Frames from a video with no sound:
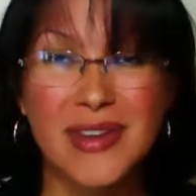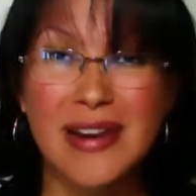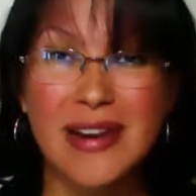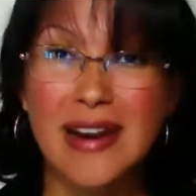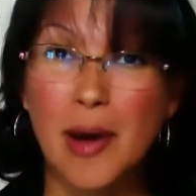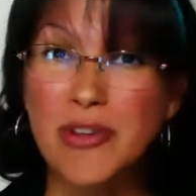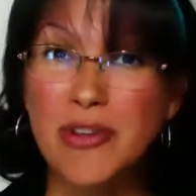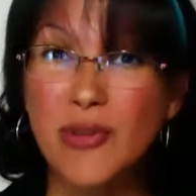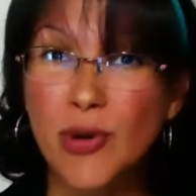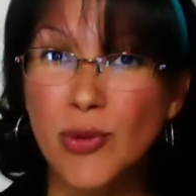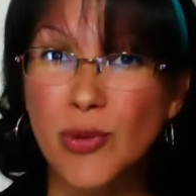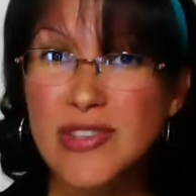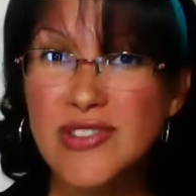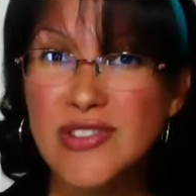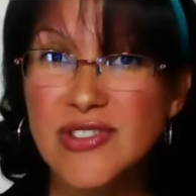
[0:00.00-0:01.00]
Now, before we
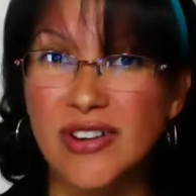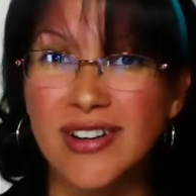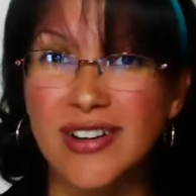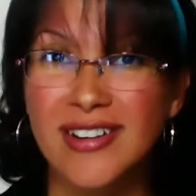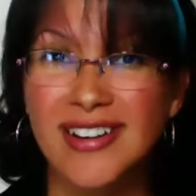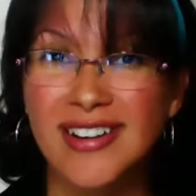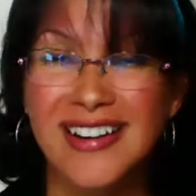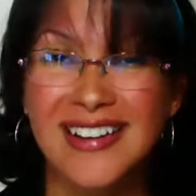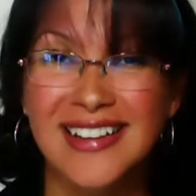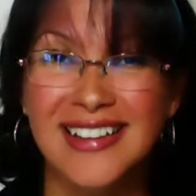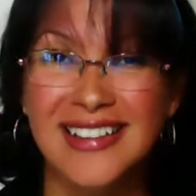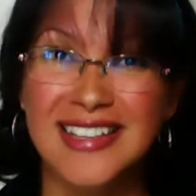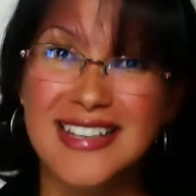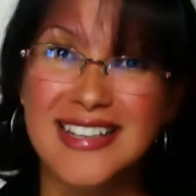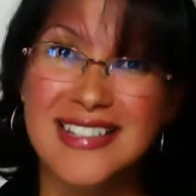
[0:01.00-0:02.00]
start,
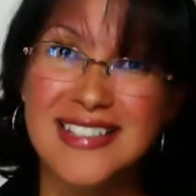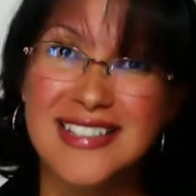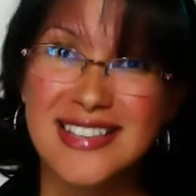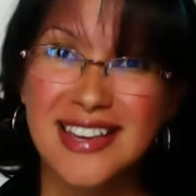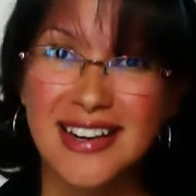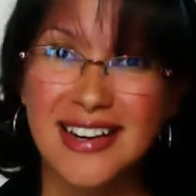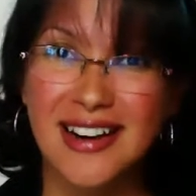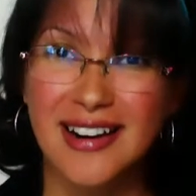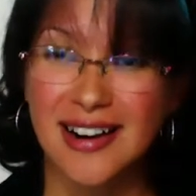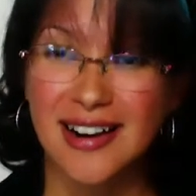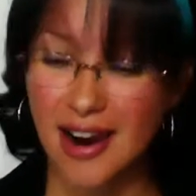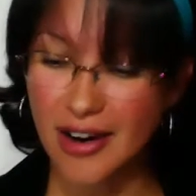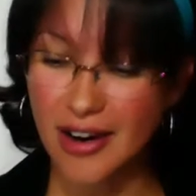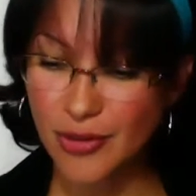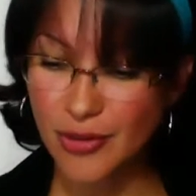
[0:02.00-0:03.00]
let's get
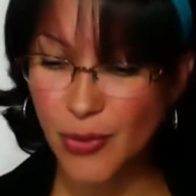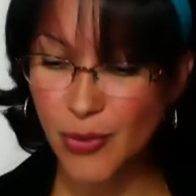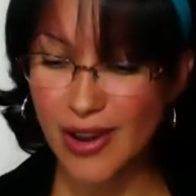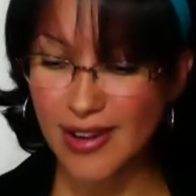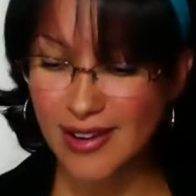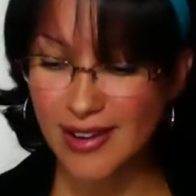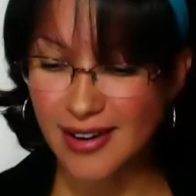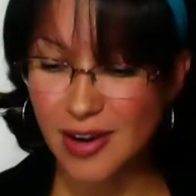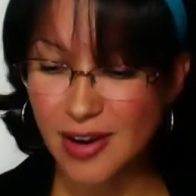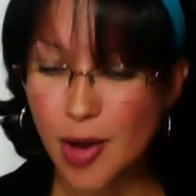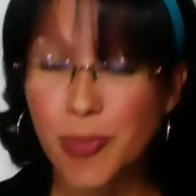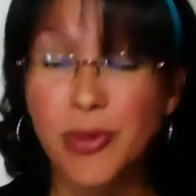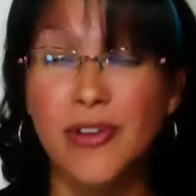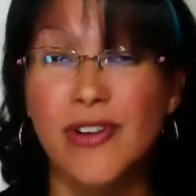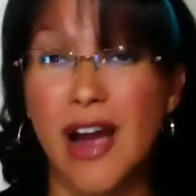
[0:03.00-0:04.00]
out of the way a
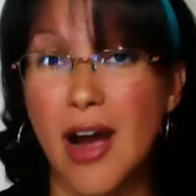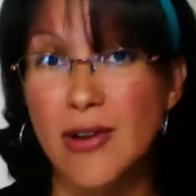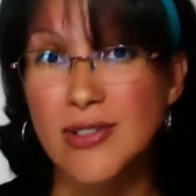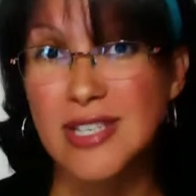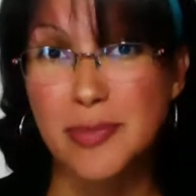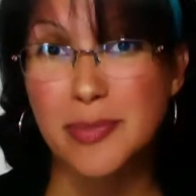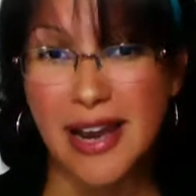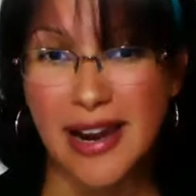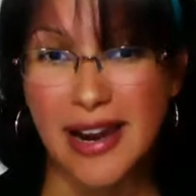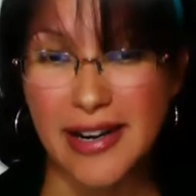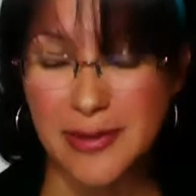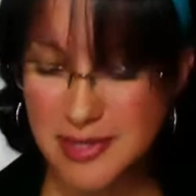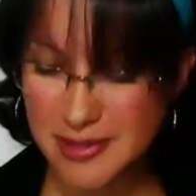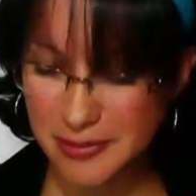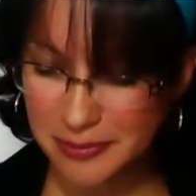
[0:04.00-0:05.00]
couple of housekeeping
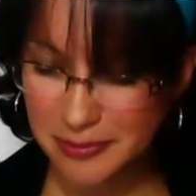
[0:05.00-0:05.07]
items.